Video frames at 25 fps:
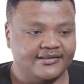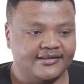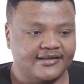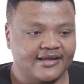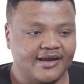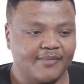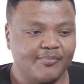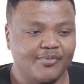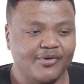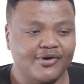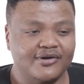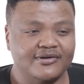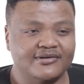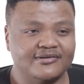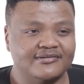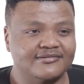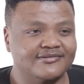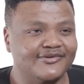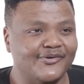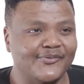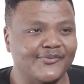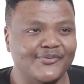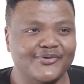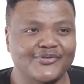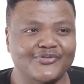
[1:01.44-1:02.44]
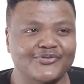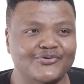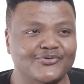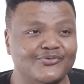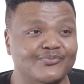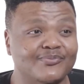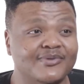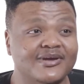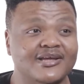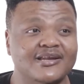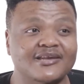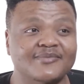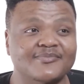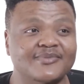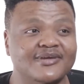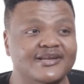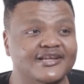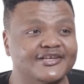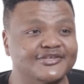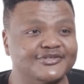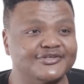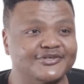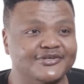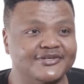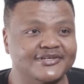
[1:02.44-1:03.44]
Upon going through
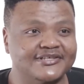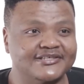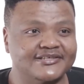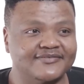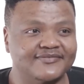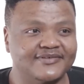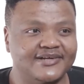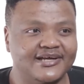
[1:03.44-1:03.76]
many journeys of